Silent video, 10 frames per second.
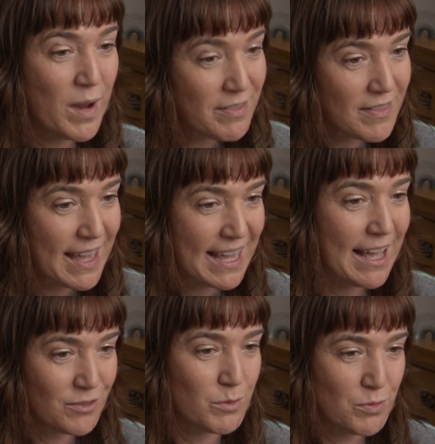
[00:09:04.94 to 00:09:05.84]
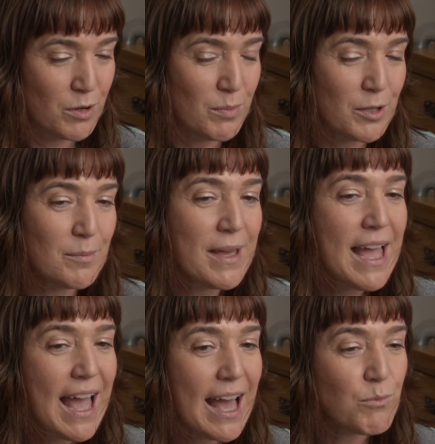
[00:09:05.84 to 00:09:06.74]
when they had the problem
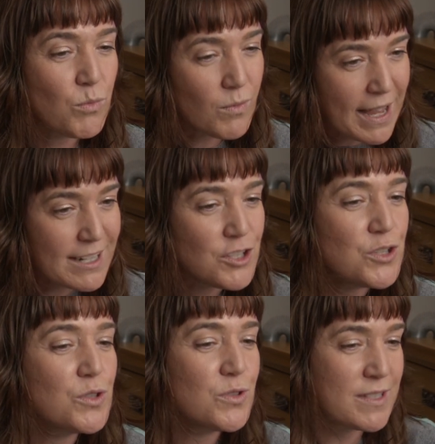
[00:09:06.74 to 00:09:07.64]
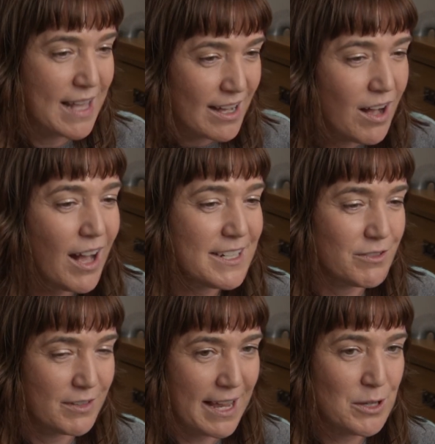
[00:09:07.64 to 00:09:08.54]
and use that kind
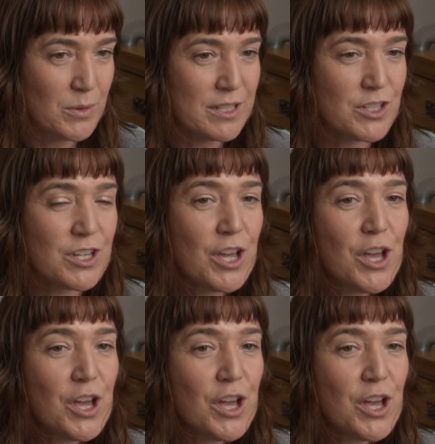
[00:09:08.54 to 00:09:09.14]
of language.